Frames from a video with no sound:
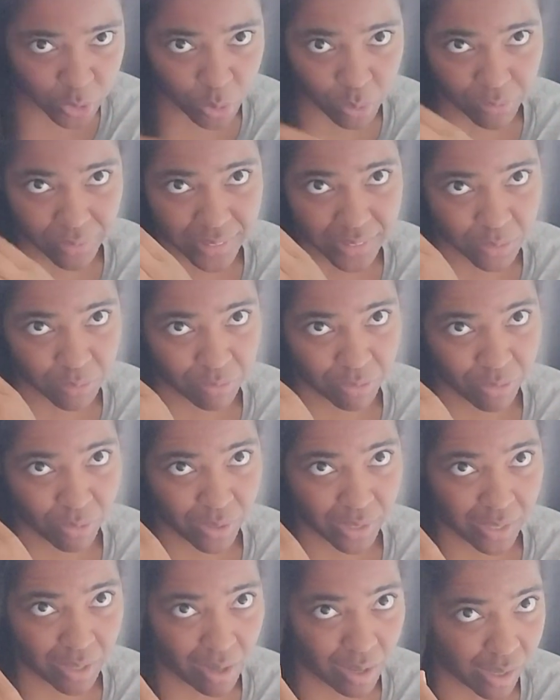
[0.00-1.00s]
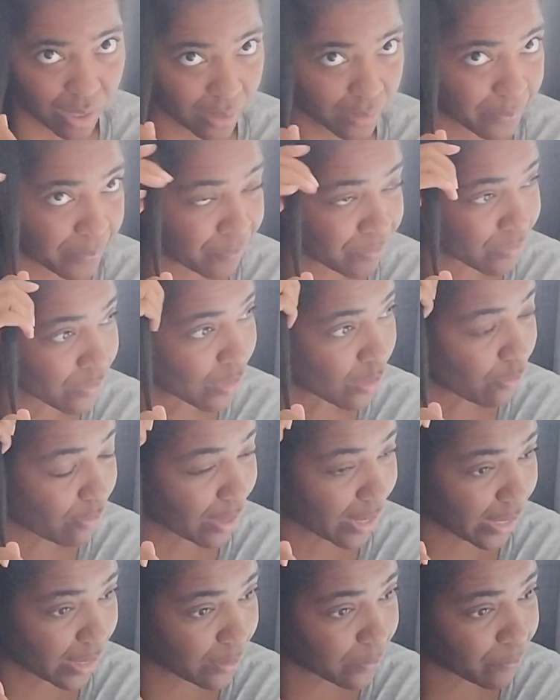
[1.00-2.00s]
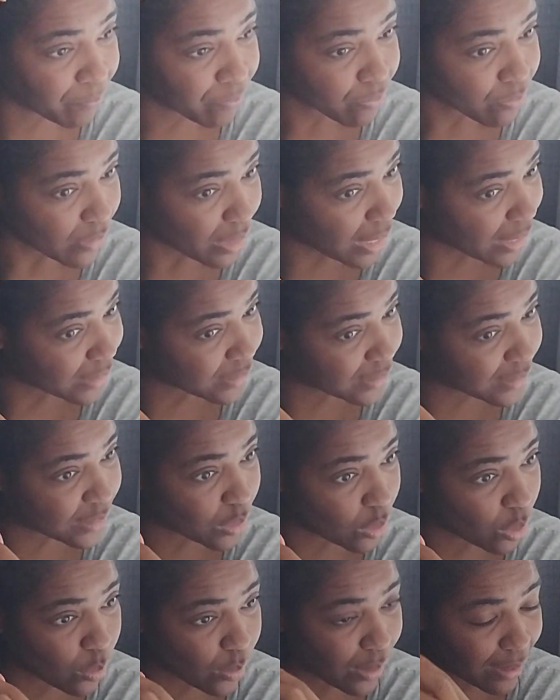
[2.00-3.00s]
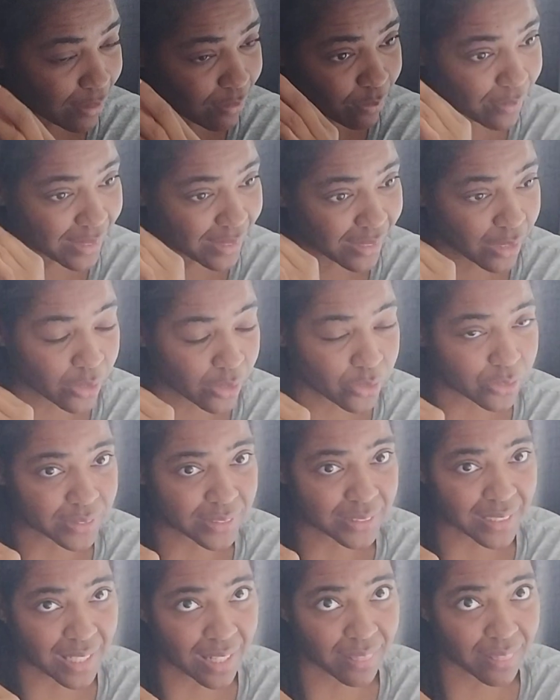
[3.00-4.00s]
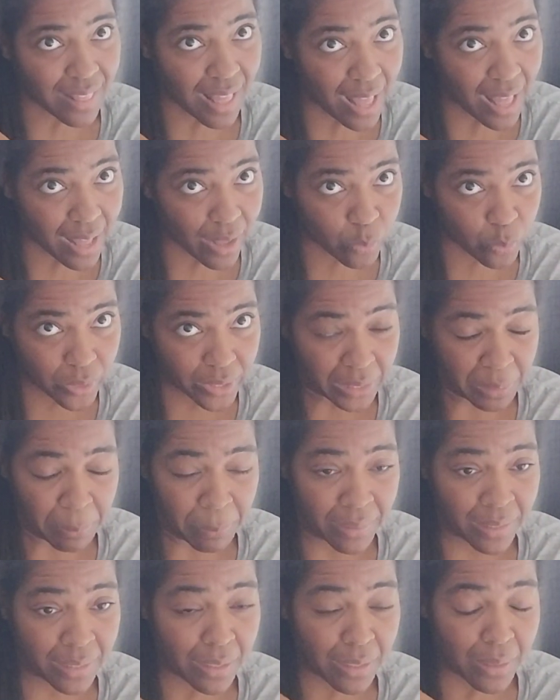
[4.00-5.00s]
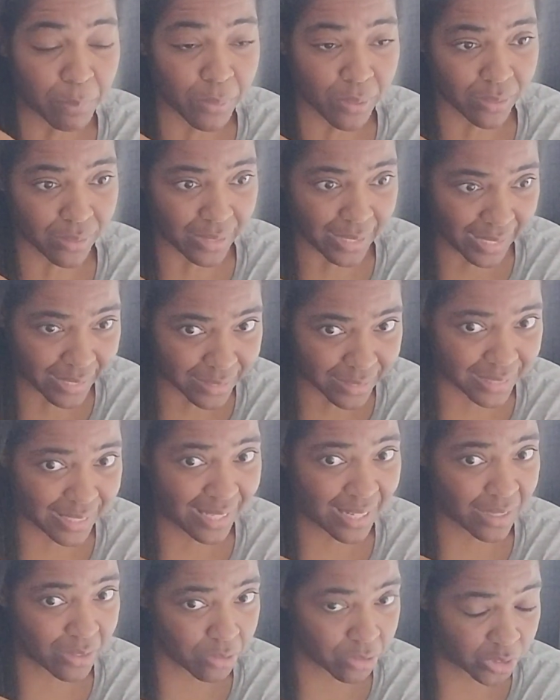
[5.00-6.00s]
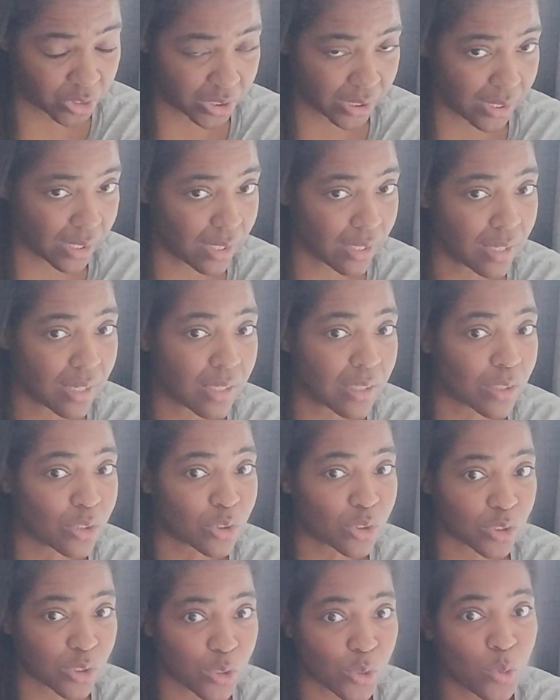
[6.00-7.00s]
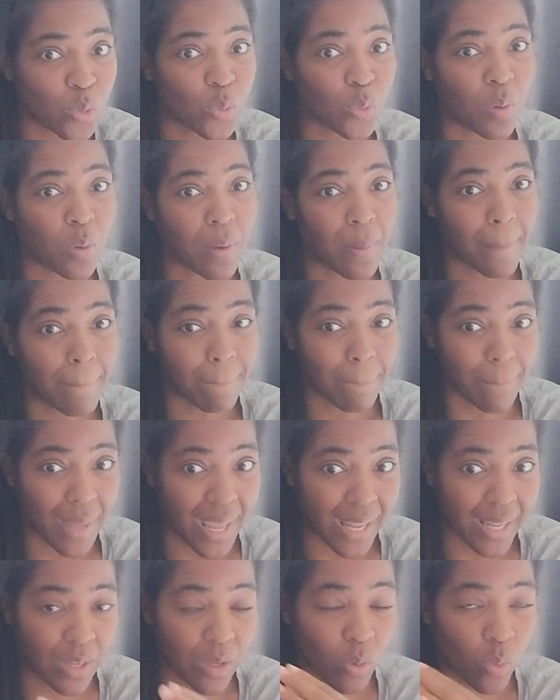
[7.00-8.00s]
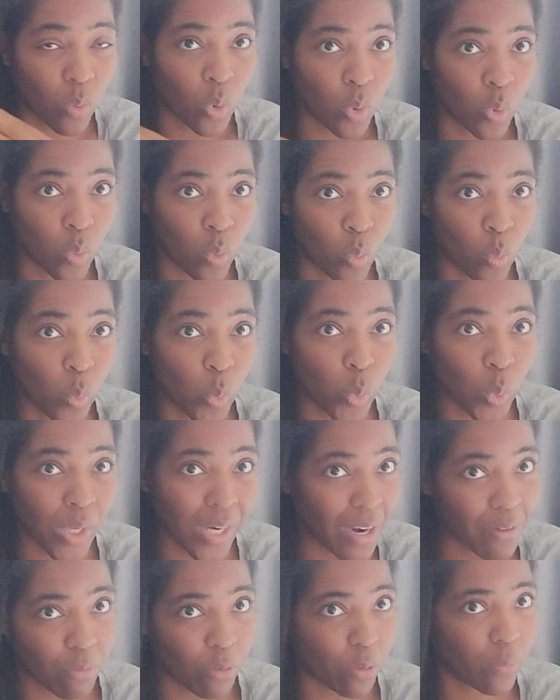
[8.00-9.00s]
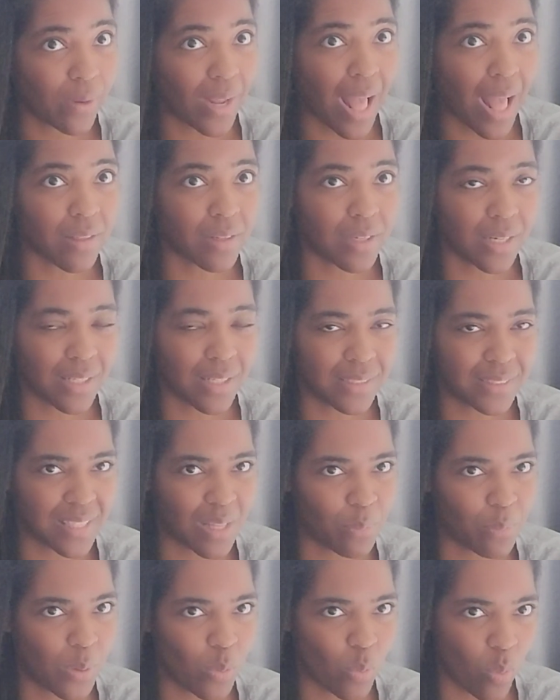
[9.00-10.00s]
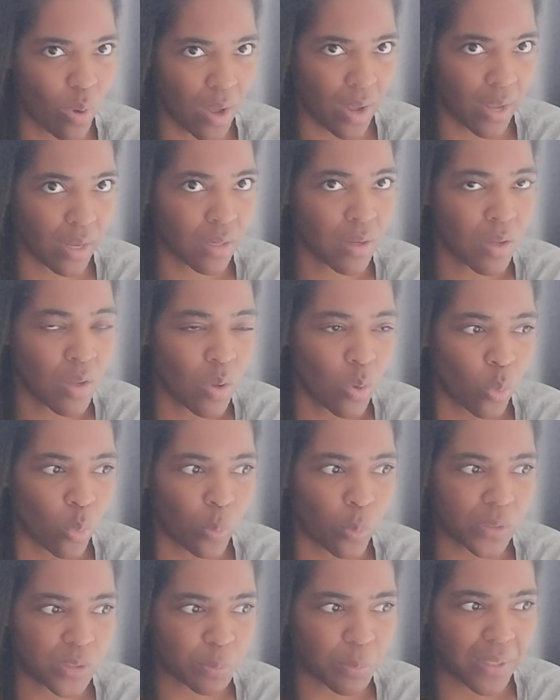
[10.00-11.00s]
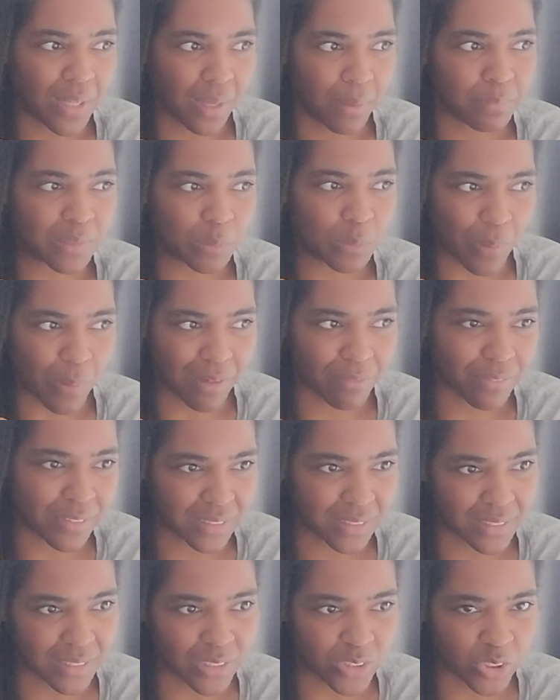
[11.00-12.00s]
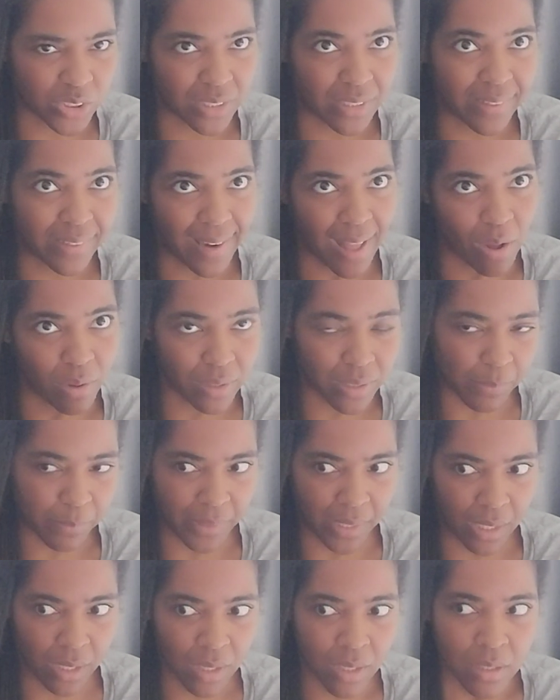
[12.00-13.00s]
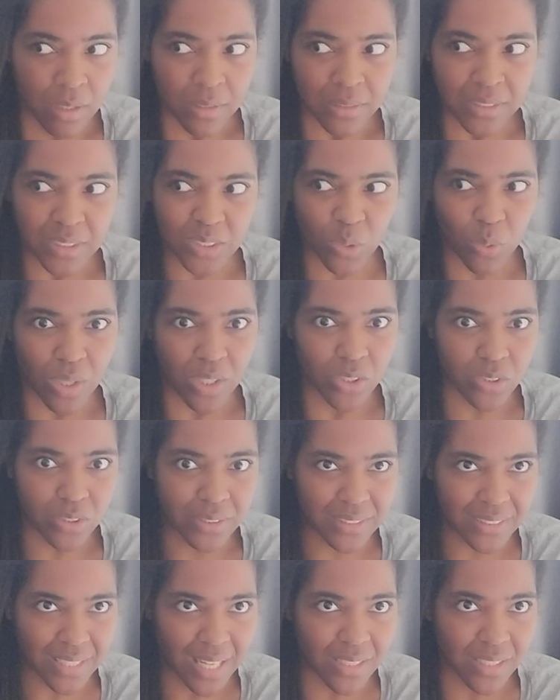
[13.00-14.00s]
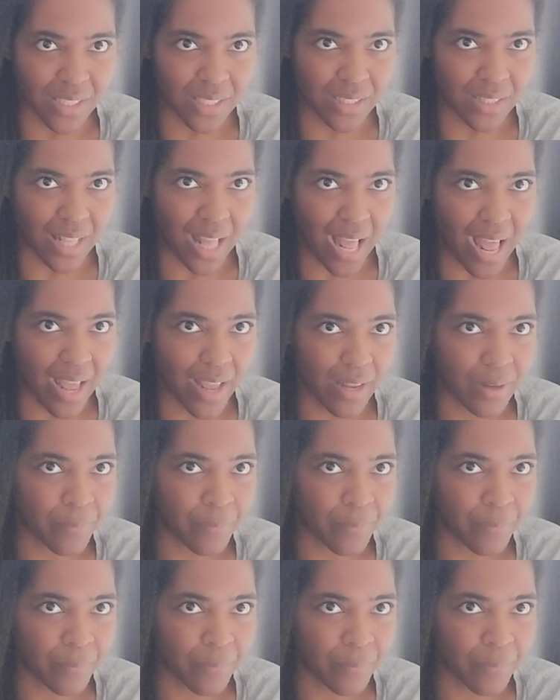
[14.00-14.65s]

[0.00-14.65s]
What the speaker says: reason for it all, right? And so if we can understand that, we can manipulate the energy to make whatever reality is that we want, which becomes manifestation and alchemy. So understanding that